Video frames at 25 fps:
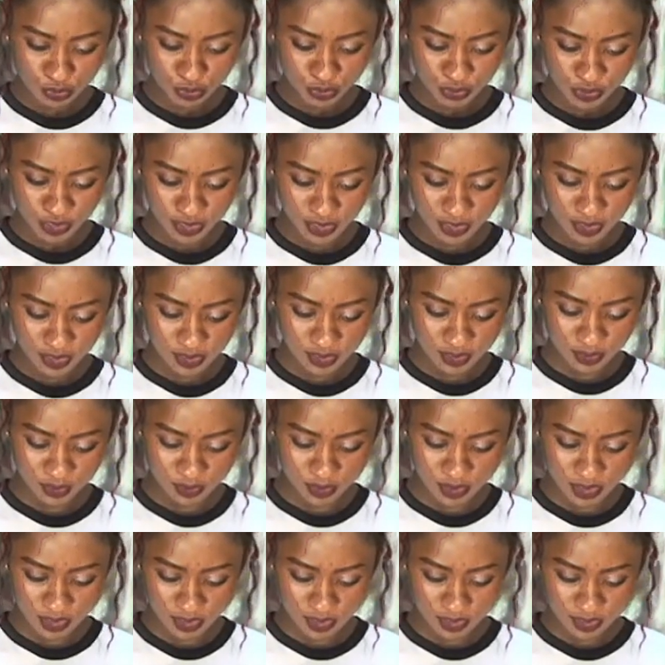in case we
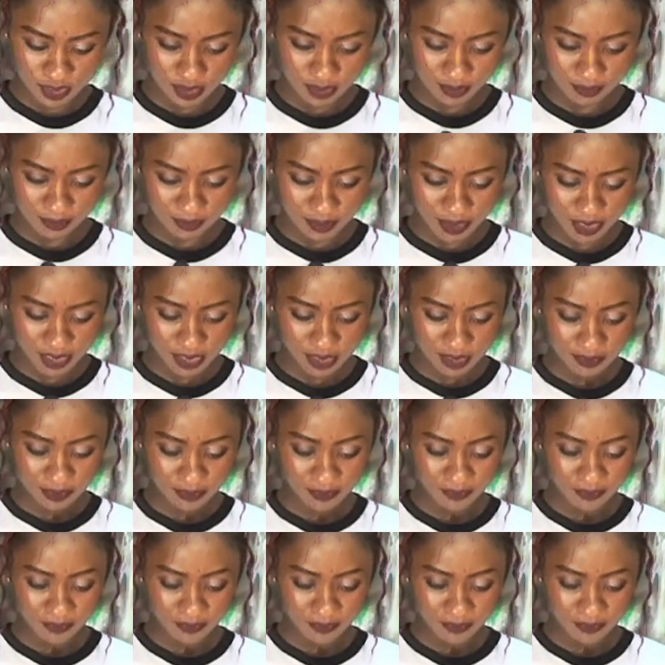had somebody.